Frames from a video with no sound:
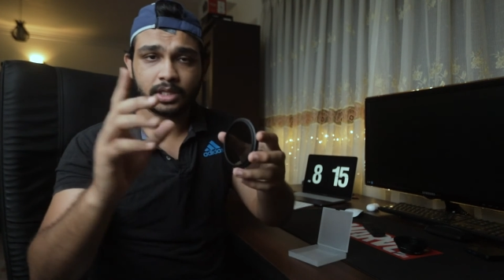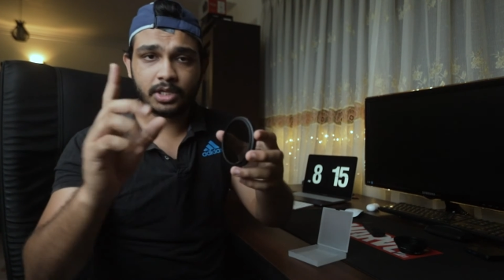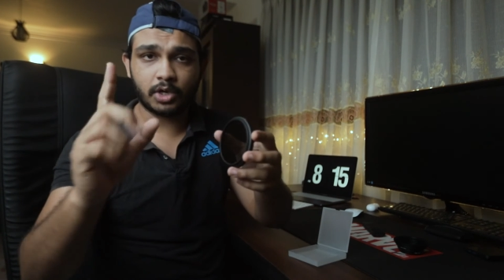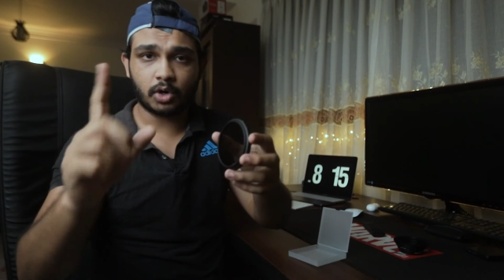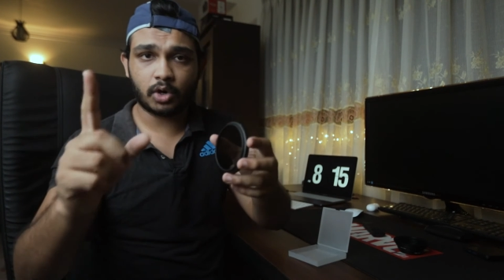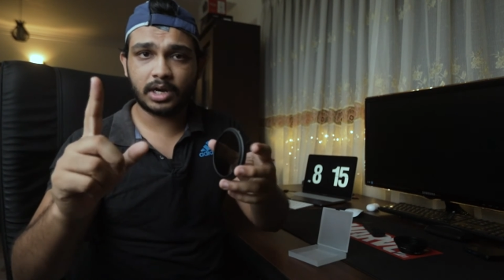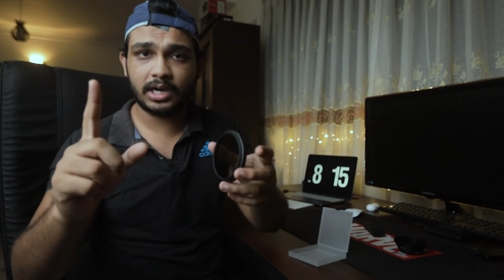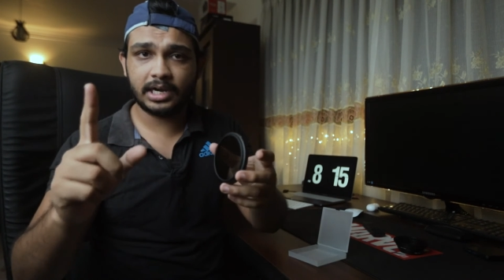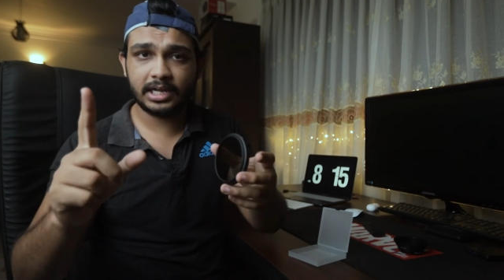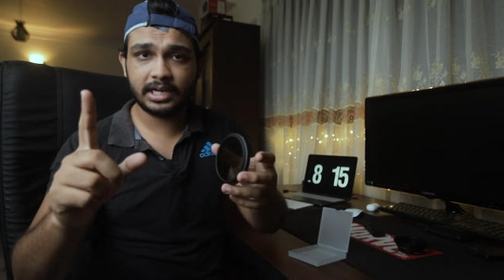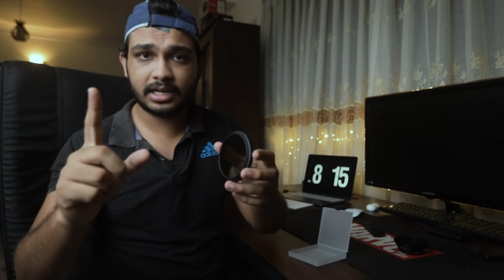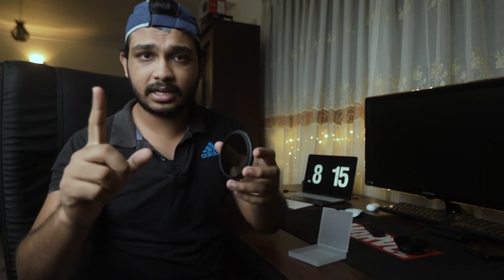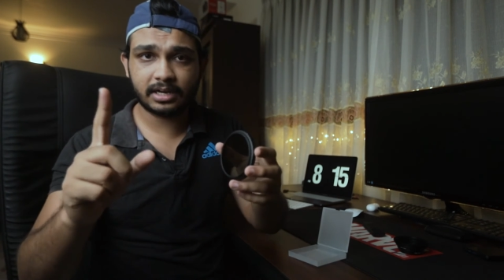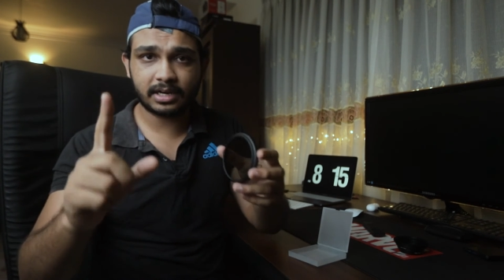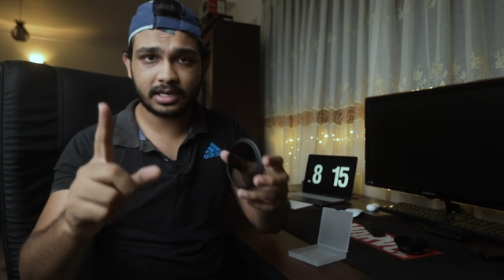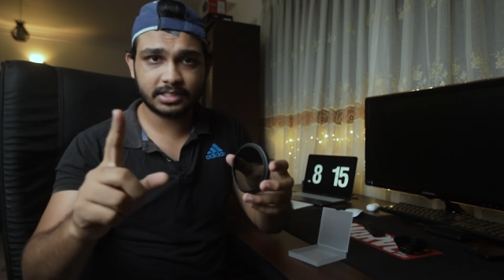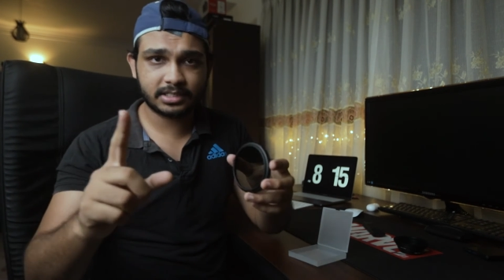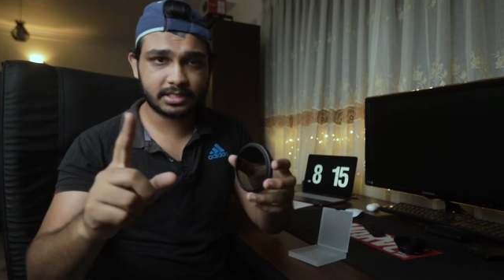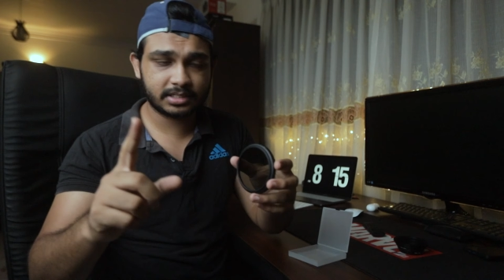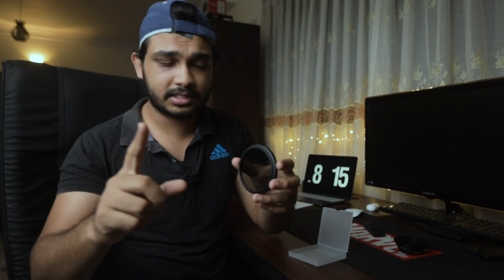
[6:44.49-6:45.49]
The only
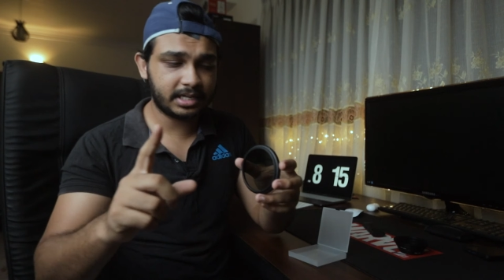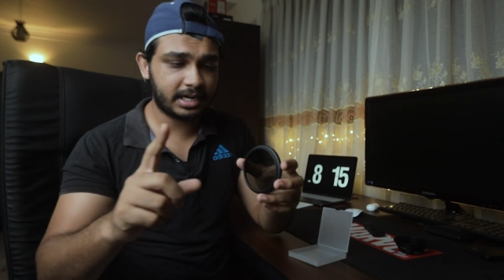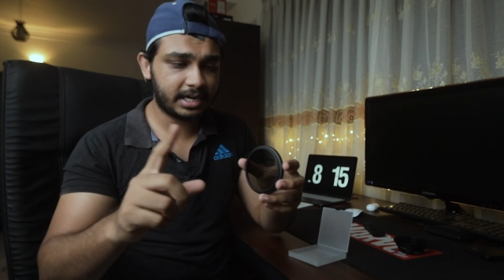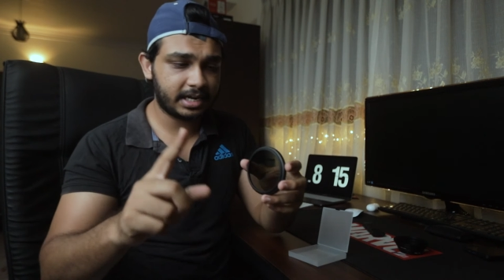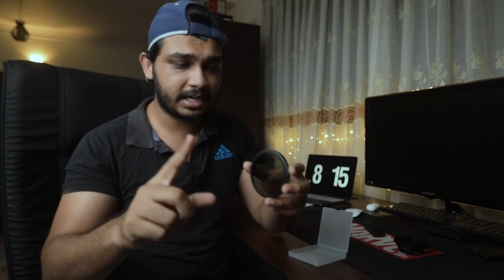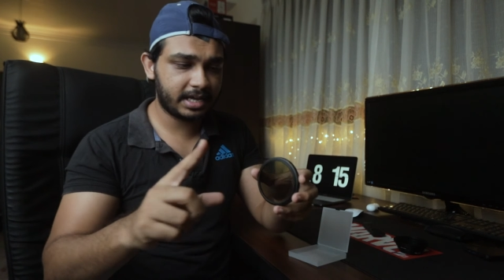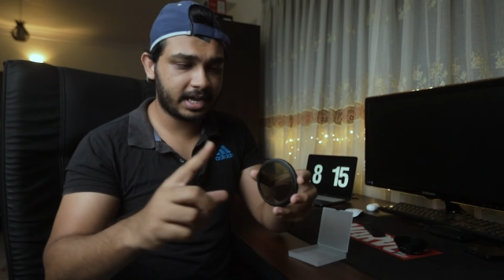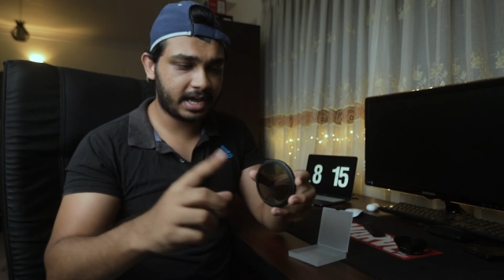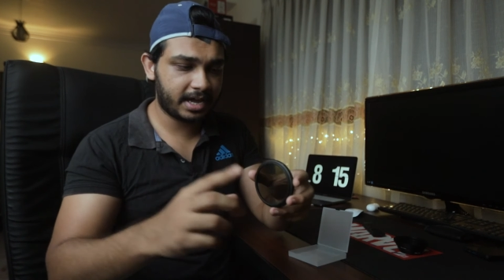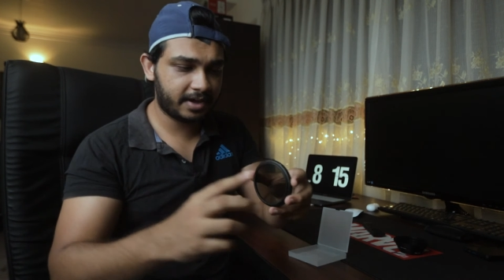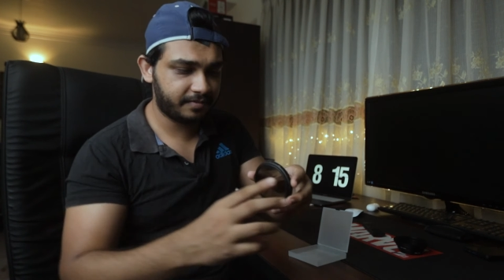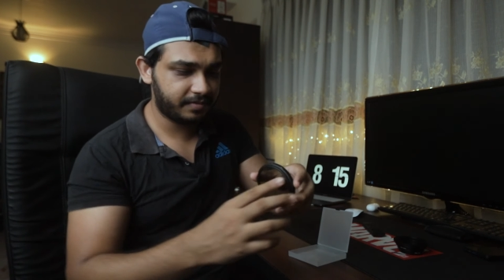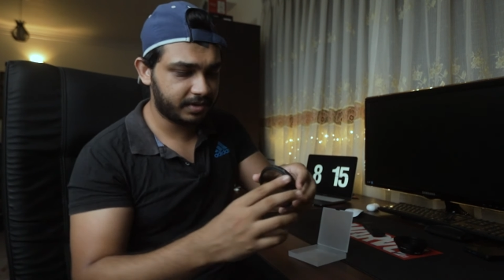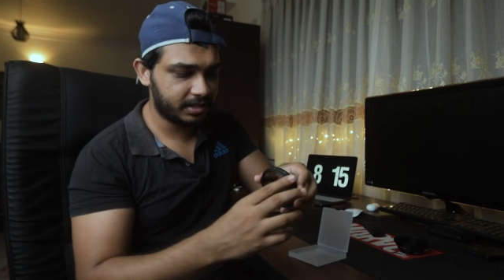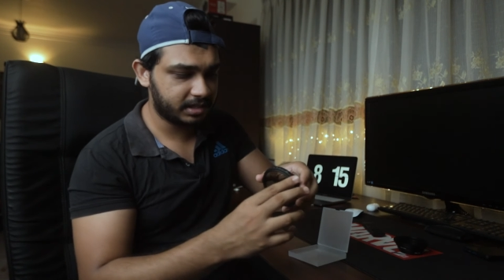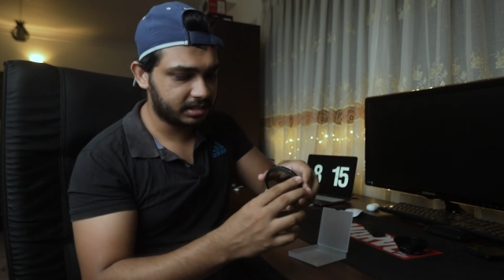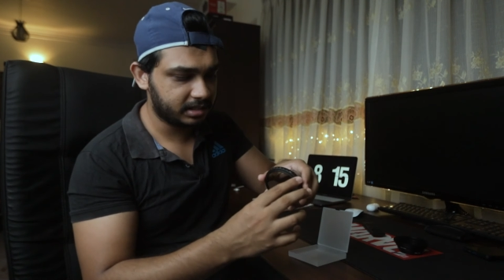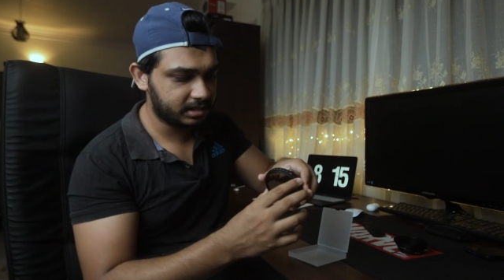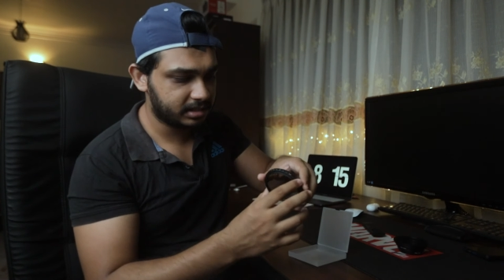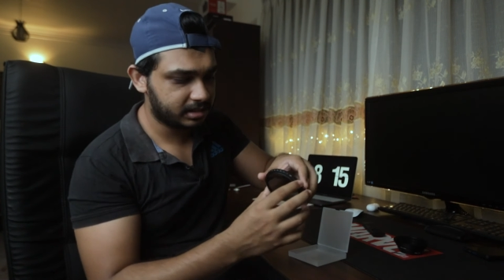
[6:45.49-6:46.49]
grudges that I have
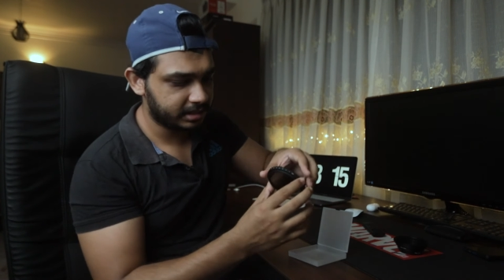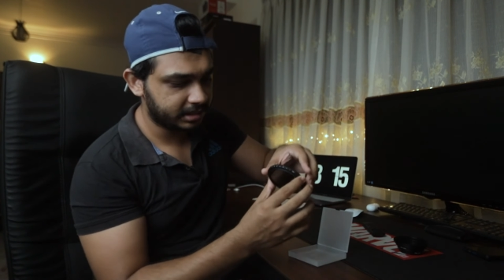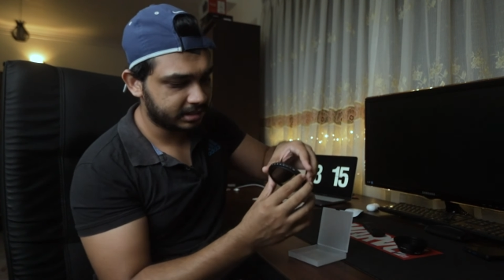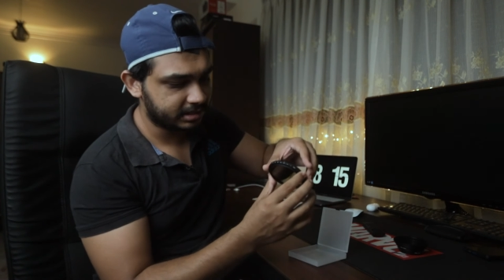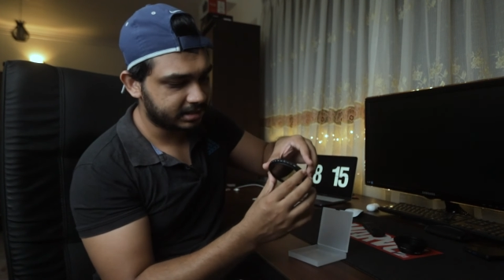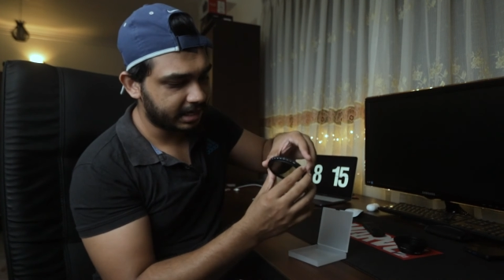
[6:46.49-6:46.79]
with this is